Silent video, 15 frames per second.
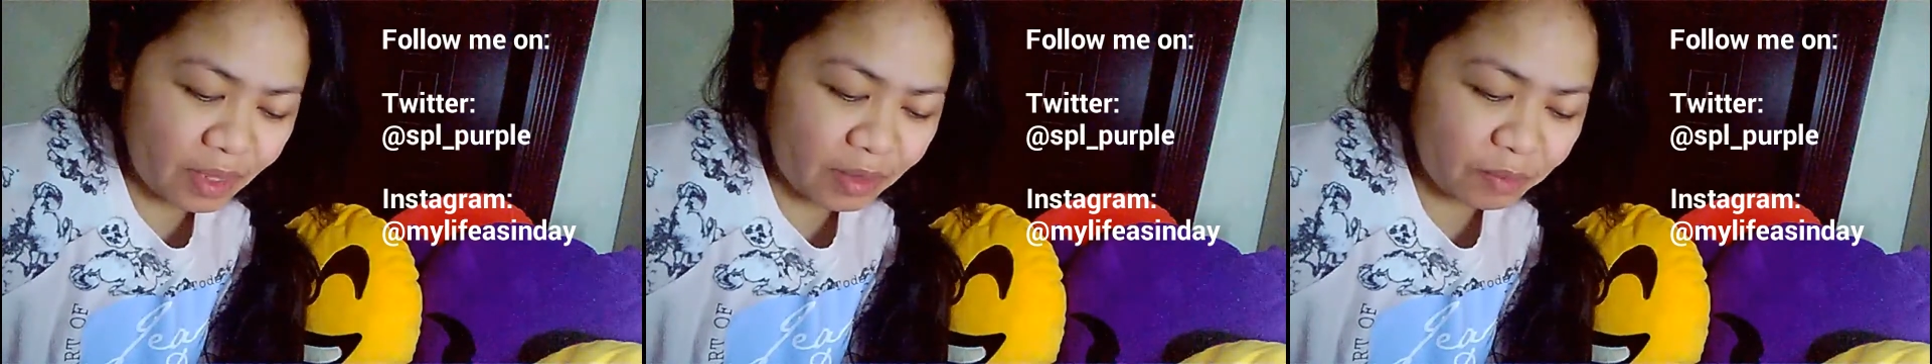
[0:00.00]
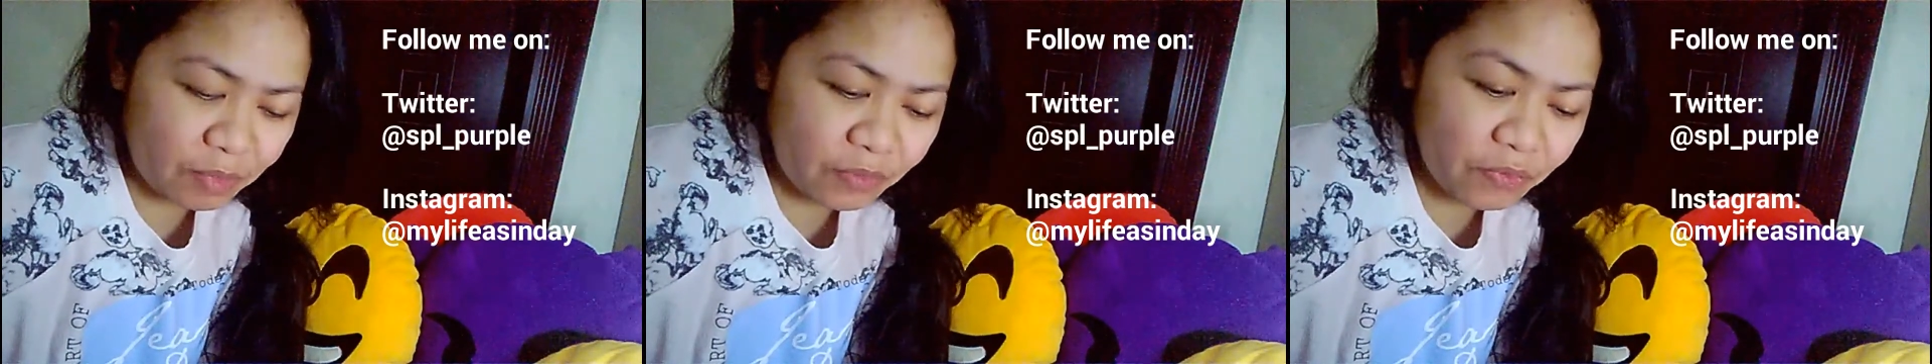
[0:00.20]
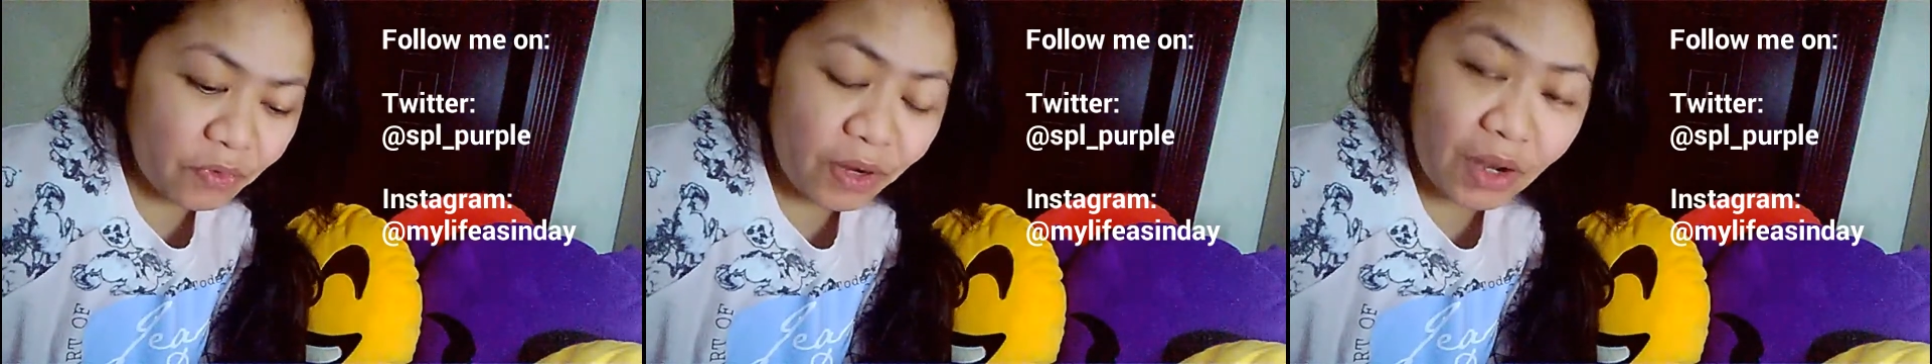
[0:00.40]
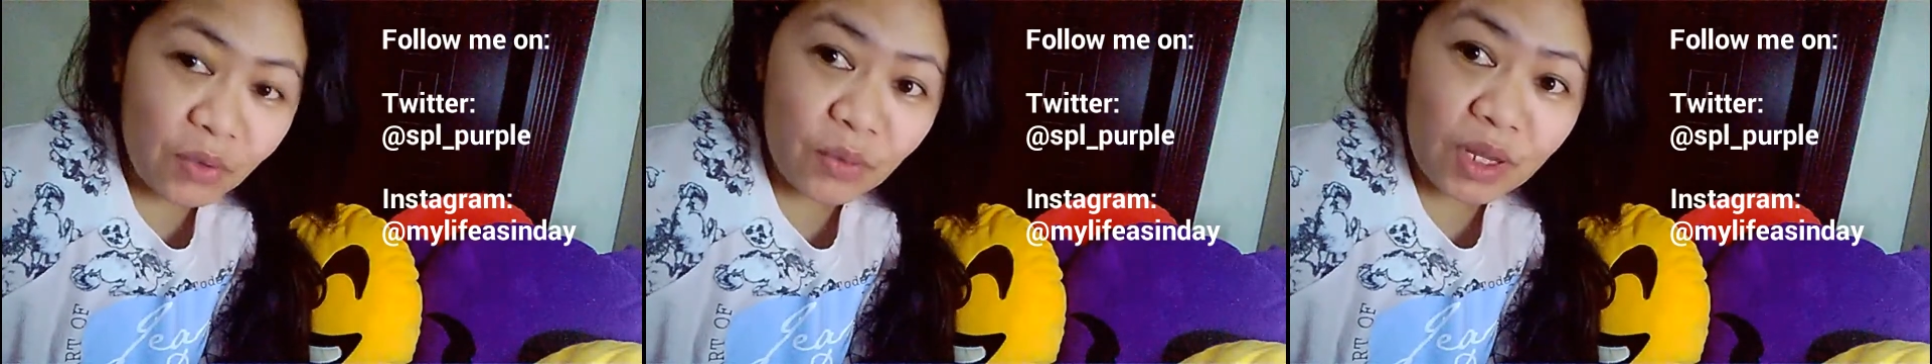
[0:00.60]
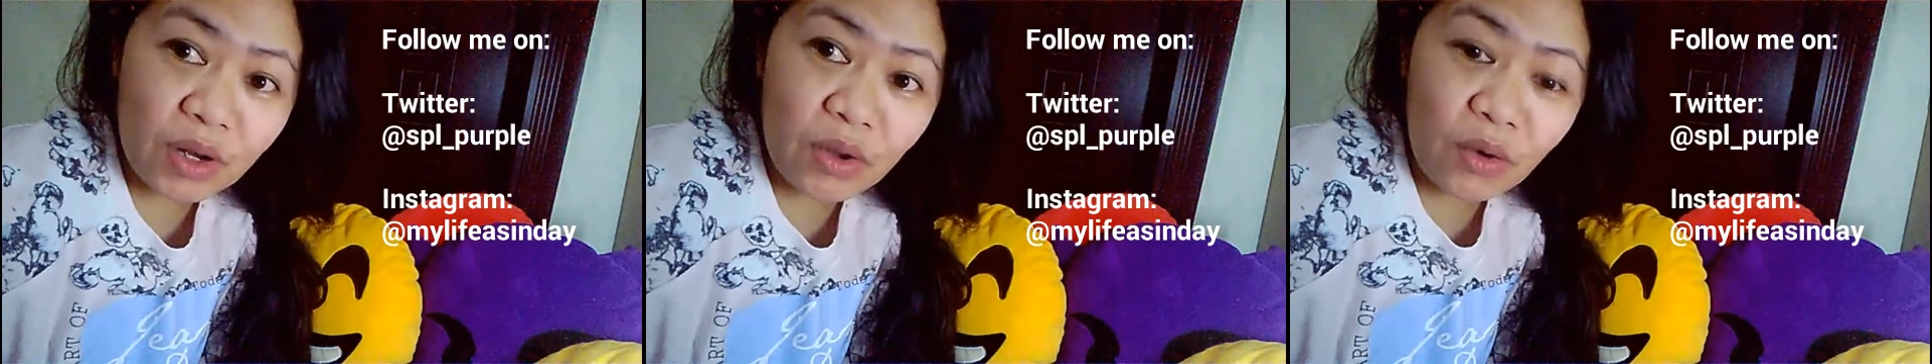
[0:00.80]
Before I
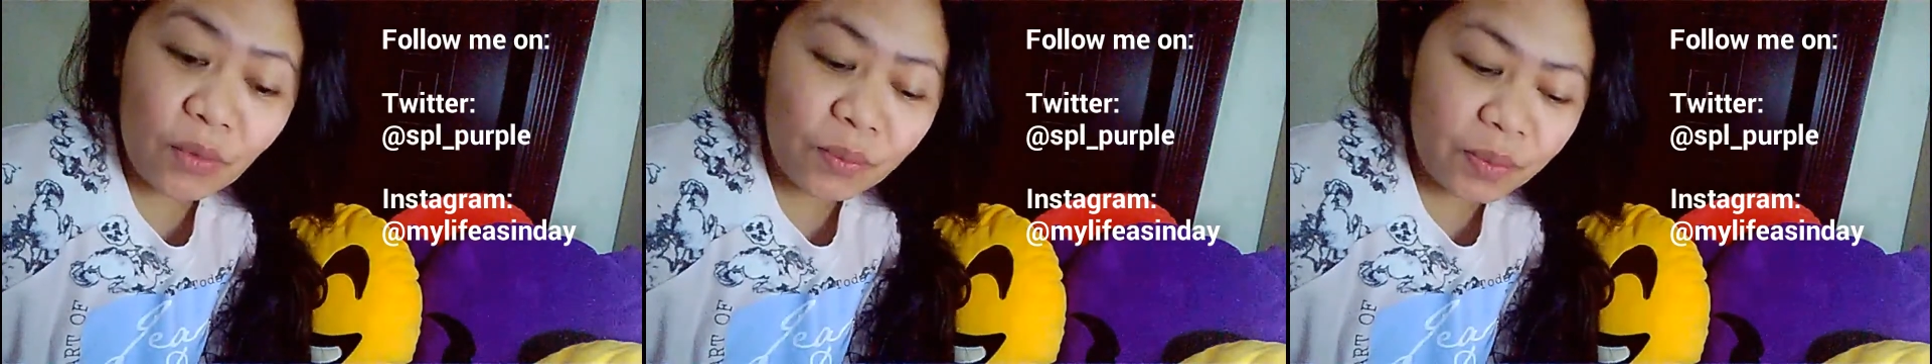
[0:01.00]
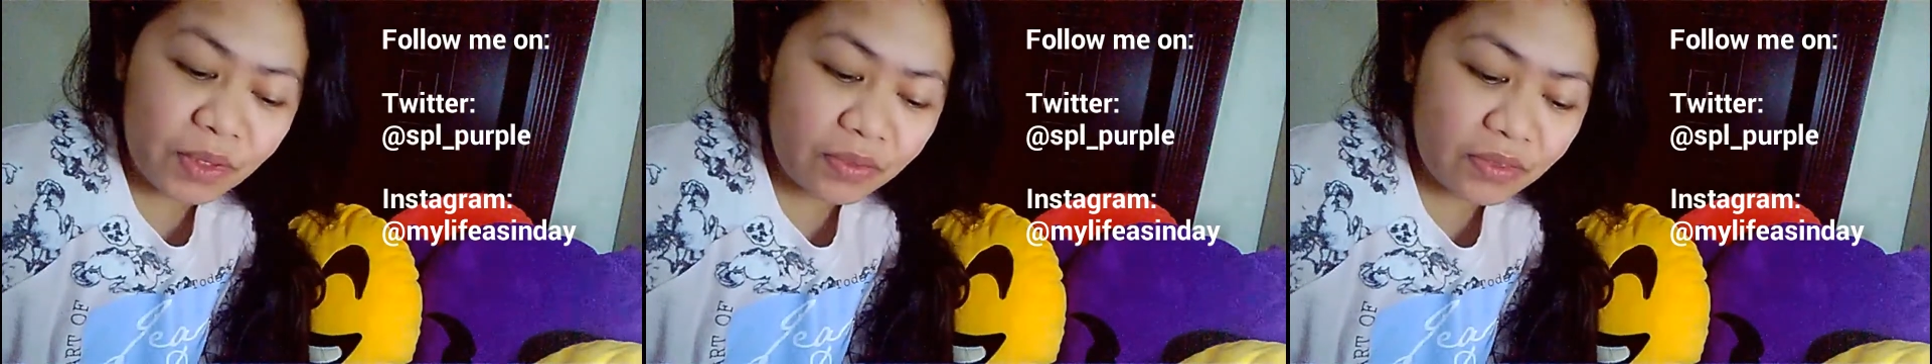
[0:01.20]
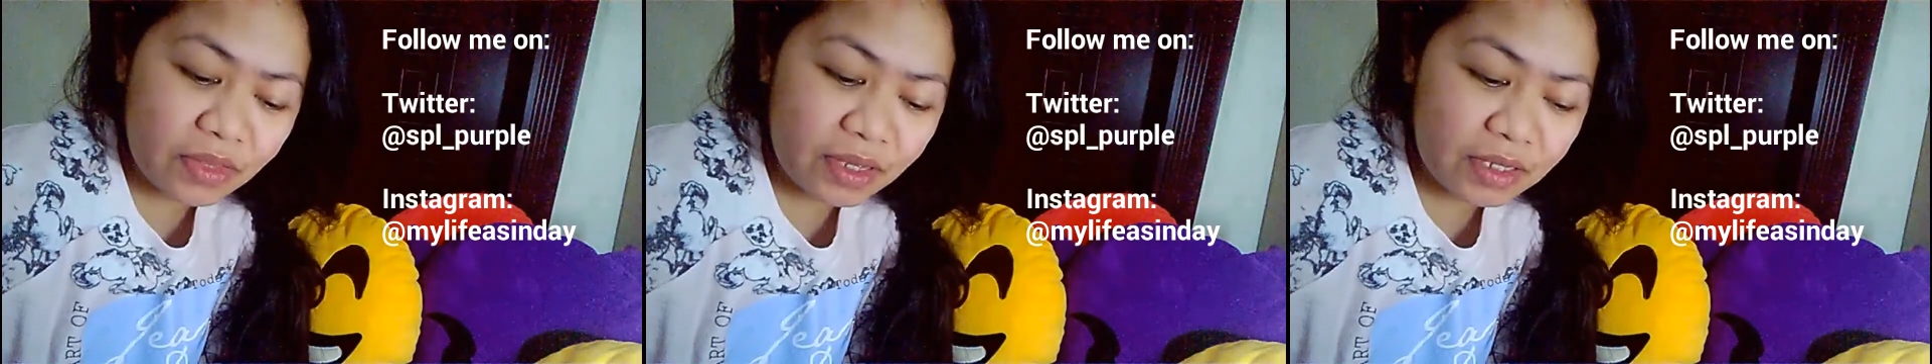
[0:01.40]
will open